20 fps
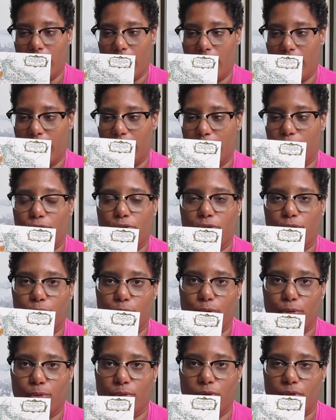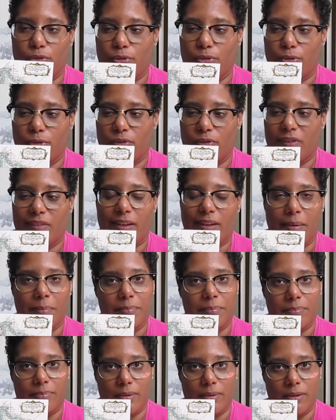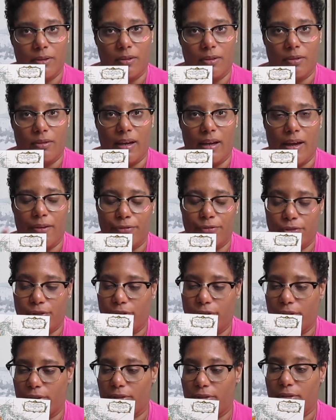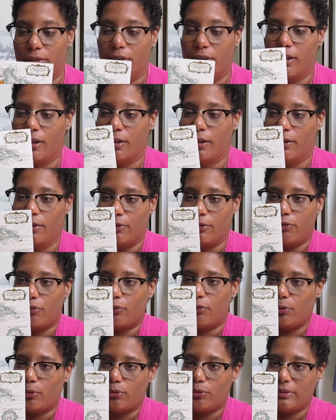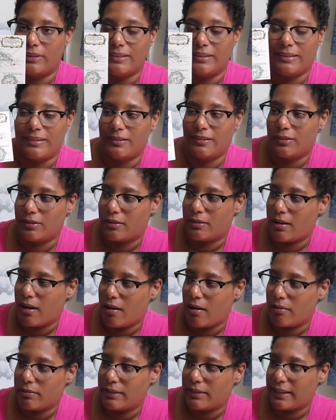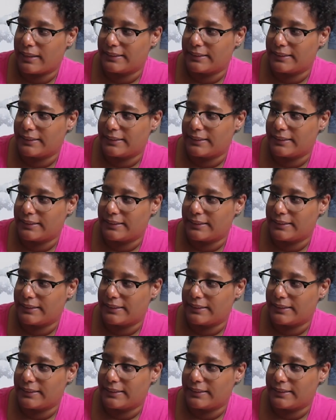I'll show you the stamp after. So this is a card I